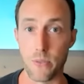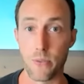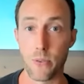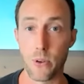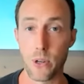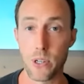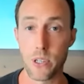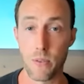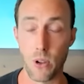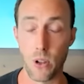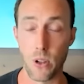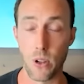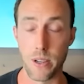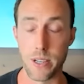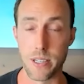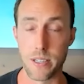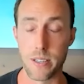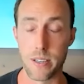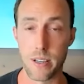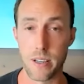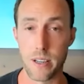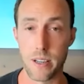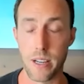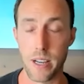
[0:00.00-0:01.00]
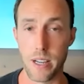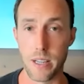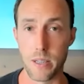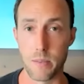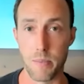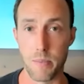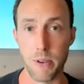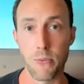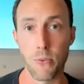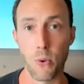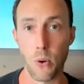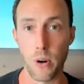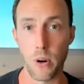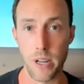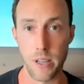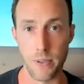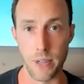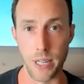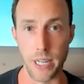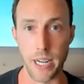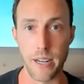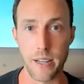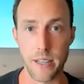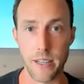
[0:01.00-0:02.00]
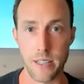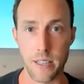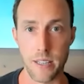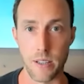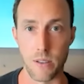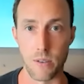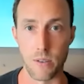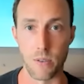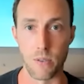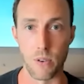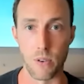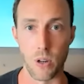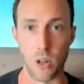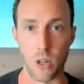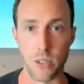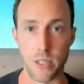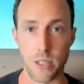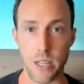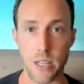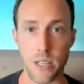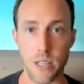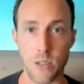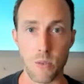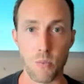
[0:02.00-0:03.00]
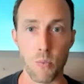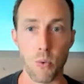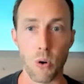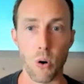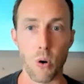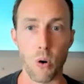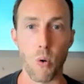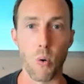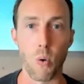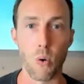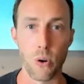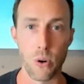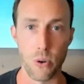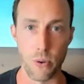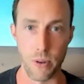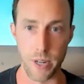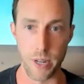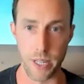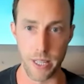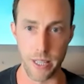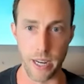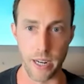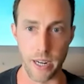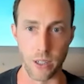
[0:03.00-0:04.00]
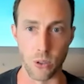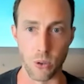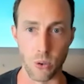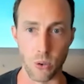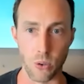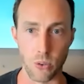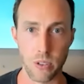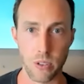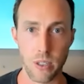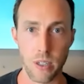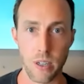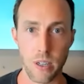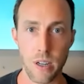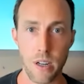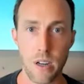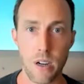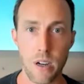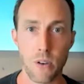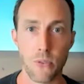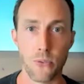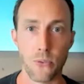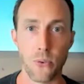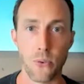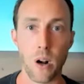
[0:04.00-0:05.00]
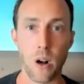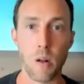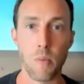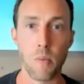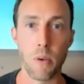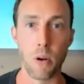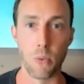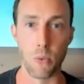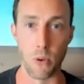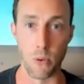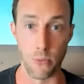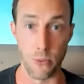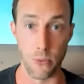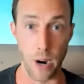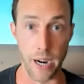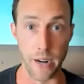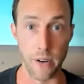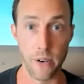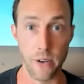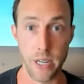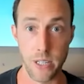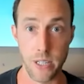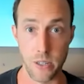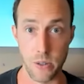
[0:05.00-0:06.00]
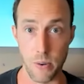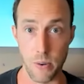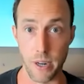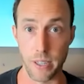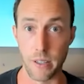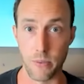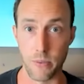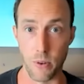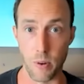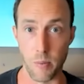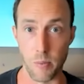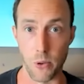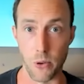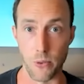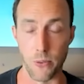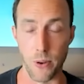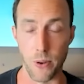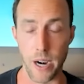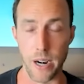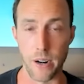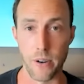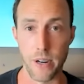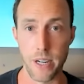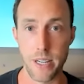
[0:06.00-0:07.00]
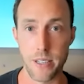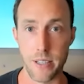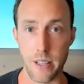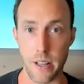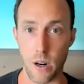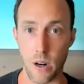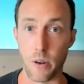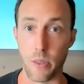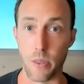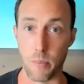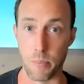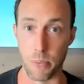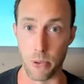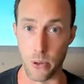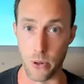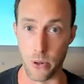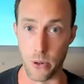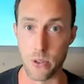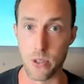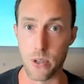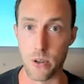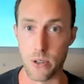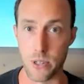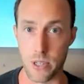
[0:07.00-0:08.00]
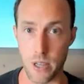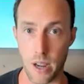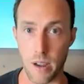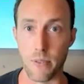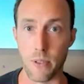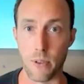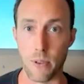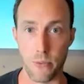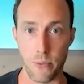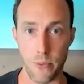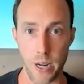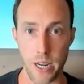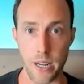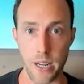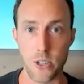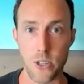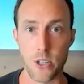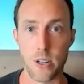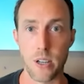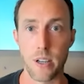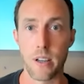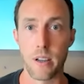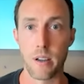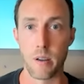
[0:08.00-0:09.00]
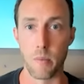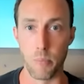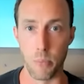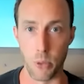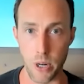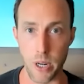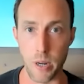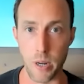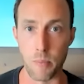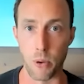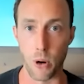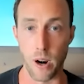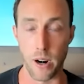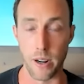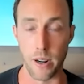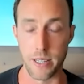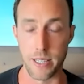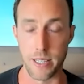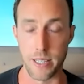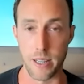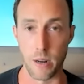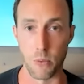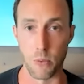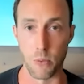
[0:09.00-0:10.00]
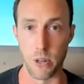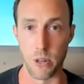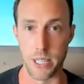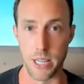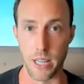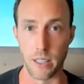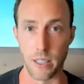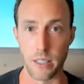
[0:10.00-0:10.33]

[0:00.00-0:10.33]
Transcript: First of all, is before it even gets to the vault, is we're ordering that gold from refineries, directly from refineries that are the producers of the finished bouillon products that we're